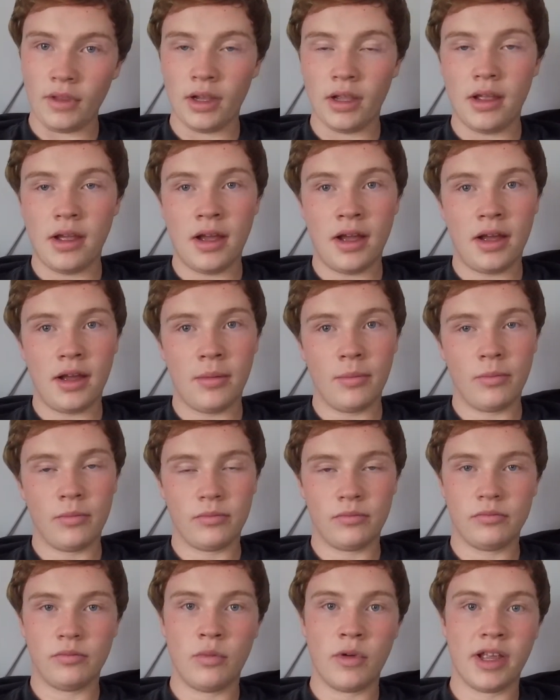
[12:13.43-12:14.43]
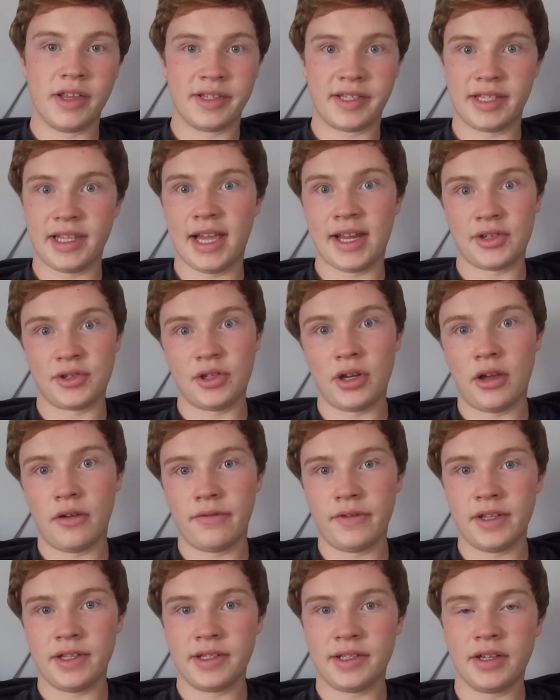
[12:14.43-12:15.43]
Whales slash
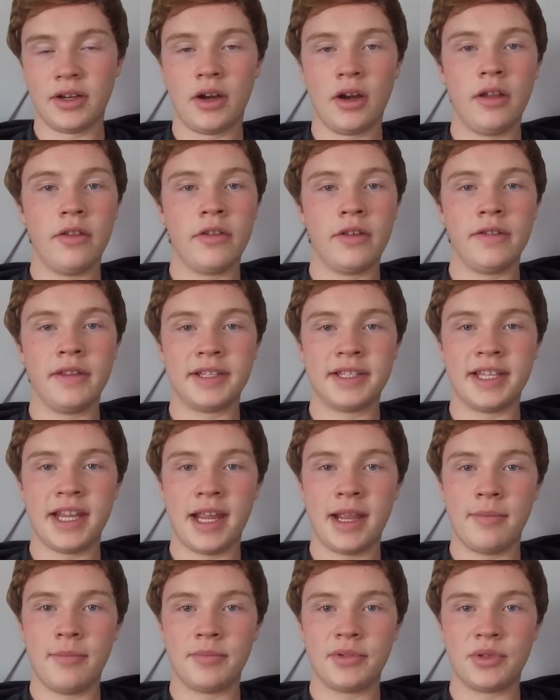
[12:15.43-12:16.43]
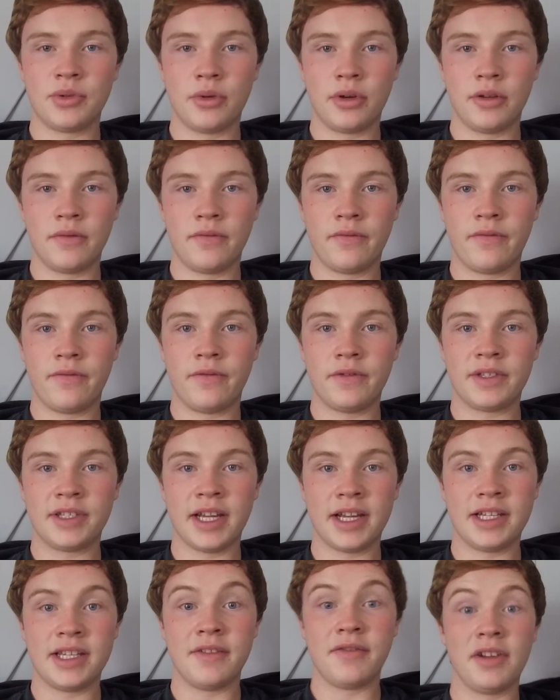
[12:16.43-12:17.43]
dolphins, they're in the same sort of
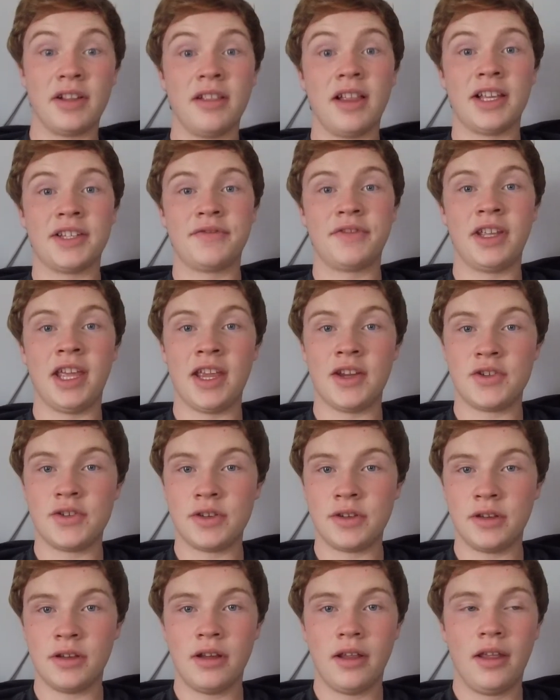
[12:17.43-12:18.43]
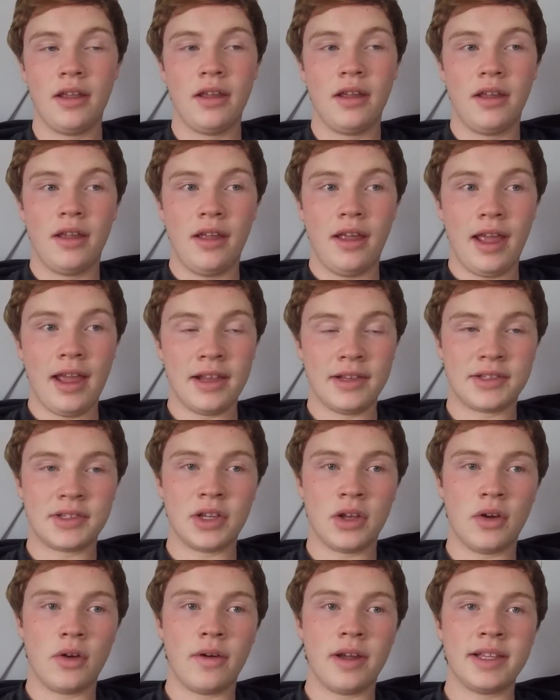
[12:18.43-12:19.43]
scientific classification. And
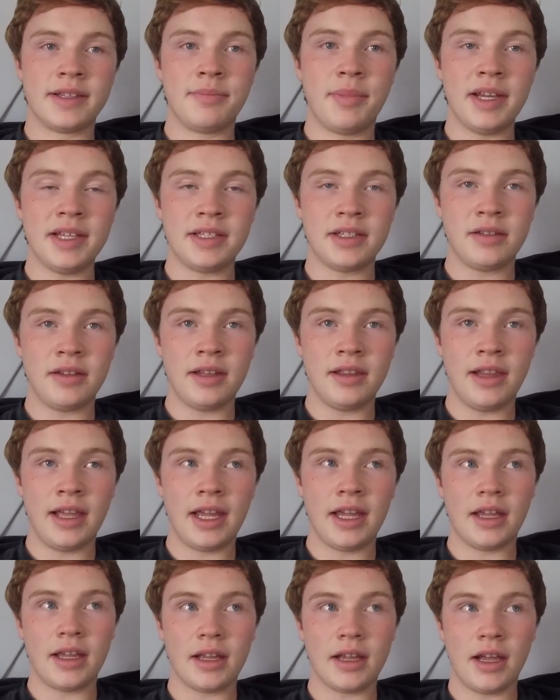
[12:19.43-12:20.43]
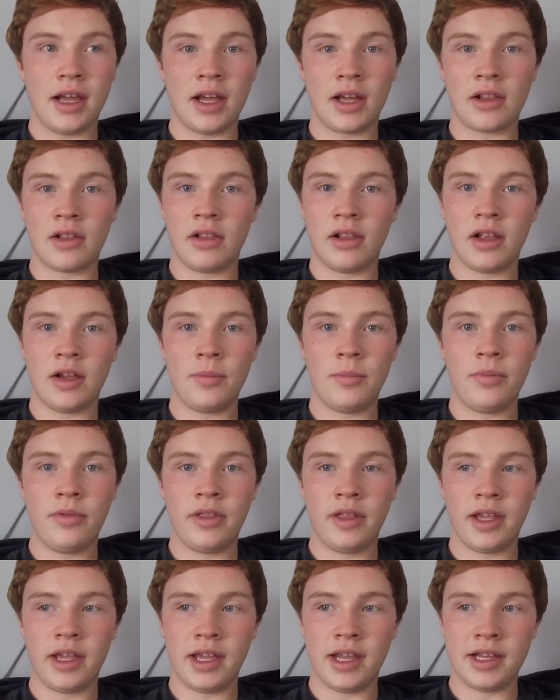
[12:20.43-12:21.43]
so it's basically like a club
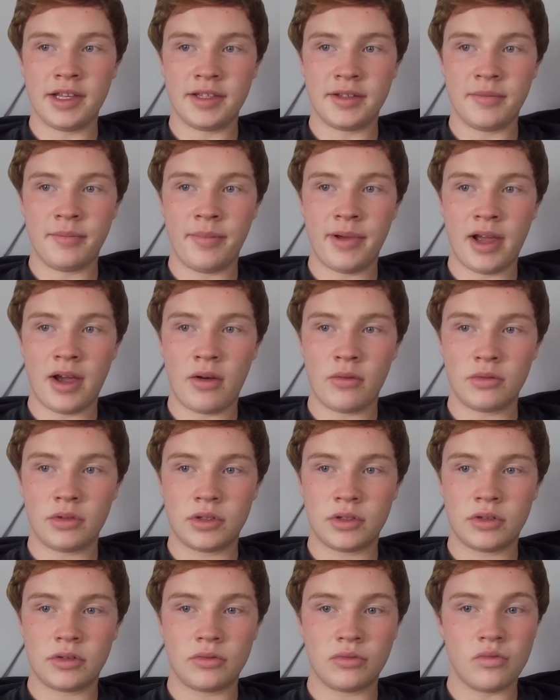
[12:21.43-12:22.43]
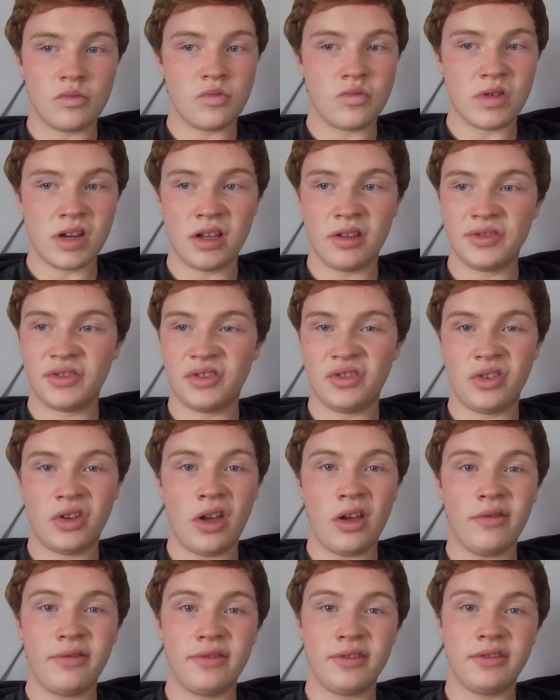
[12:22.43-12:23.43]
that is about whales and
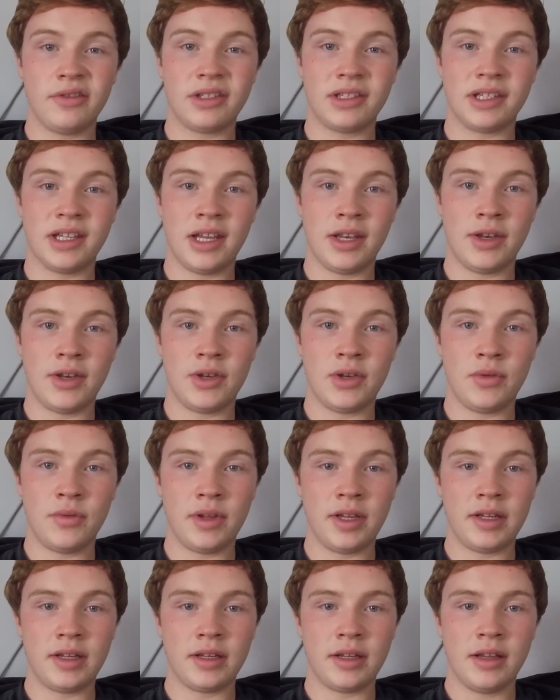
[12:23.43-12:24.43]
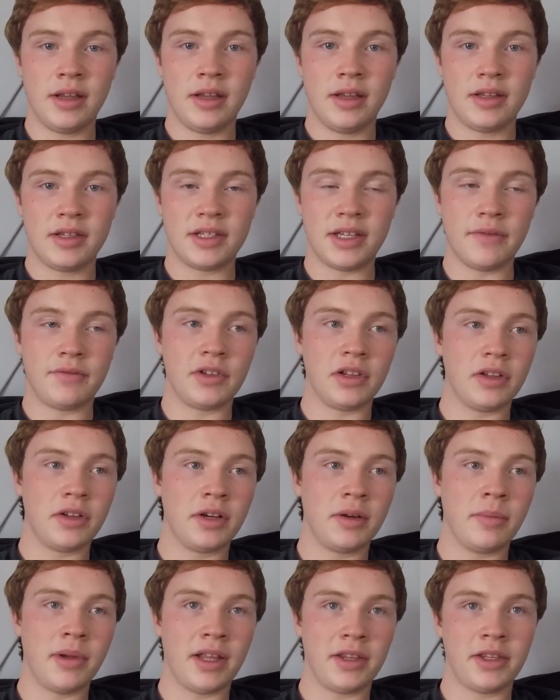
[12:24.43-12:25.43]
dolphins and doing stuff to
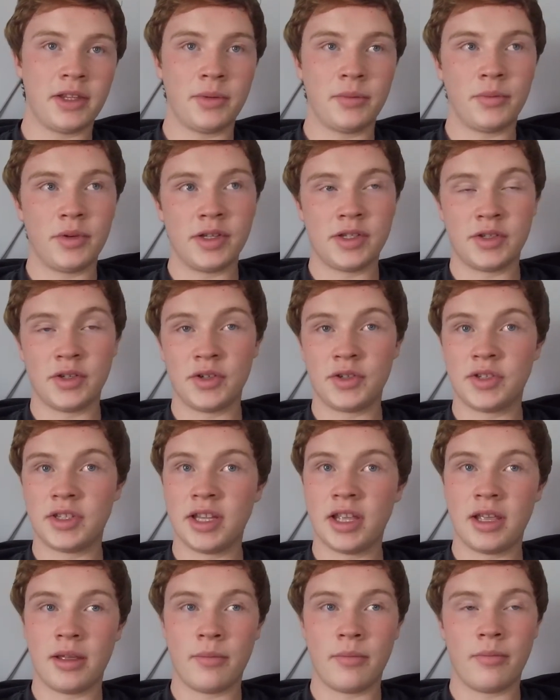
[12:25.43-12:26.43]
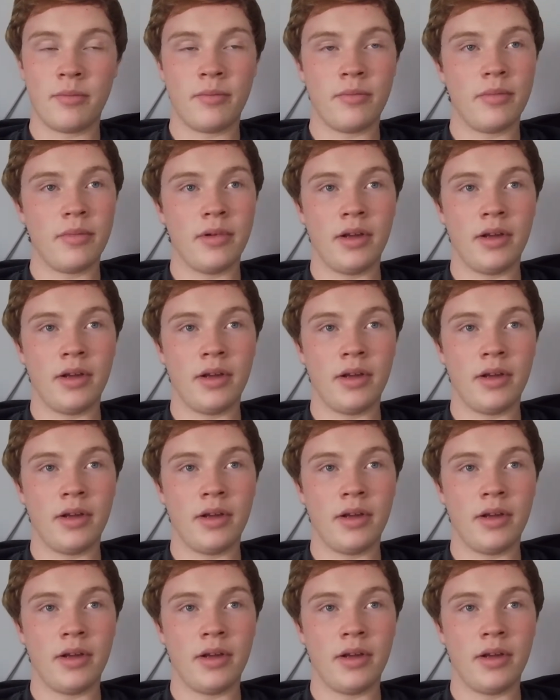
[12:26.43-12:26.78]
learn about them, research them.